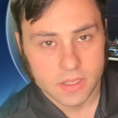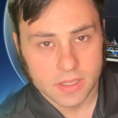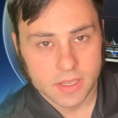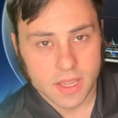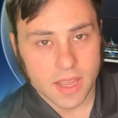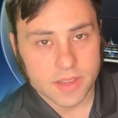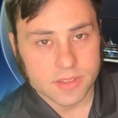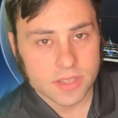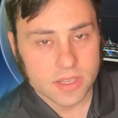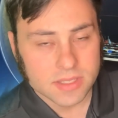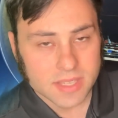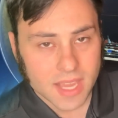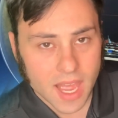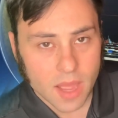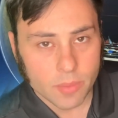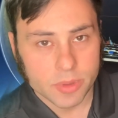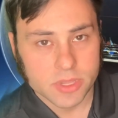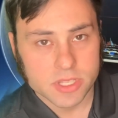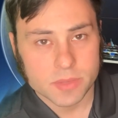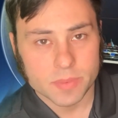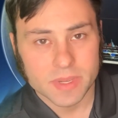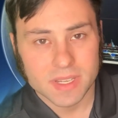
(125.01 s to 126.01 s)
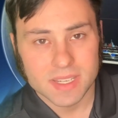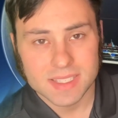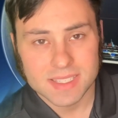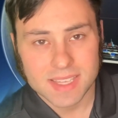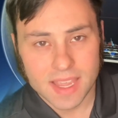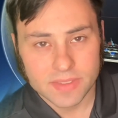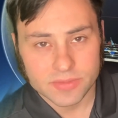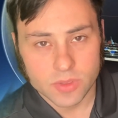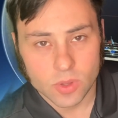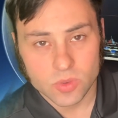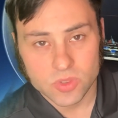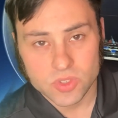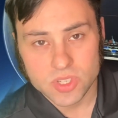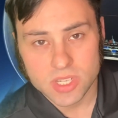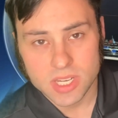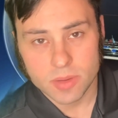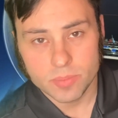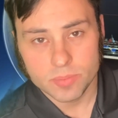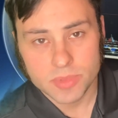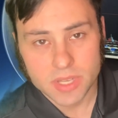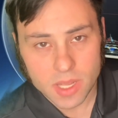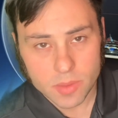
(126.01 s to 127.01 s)
Guys, this happens because at those
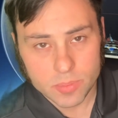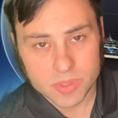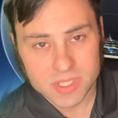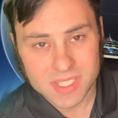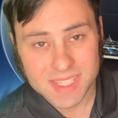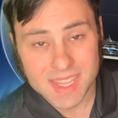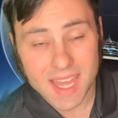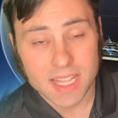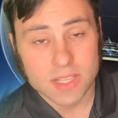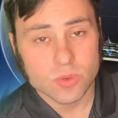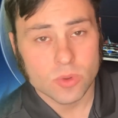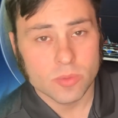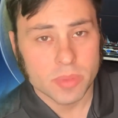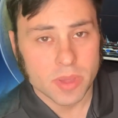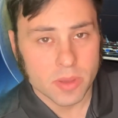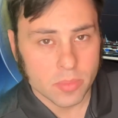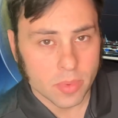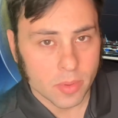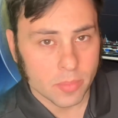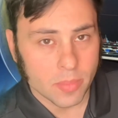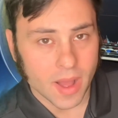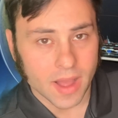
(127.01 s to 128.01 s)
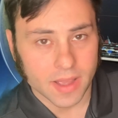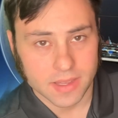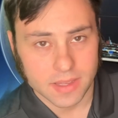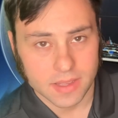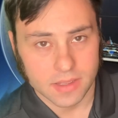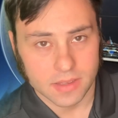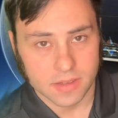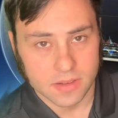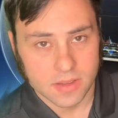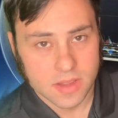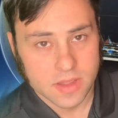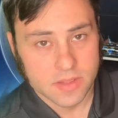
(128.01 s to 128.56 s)
steep dips, that's when people buy in.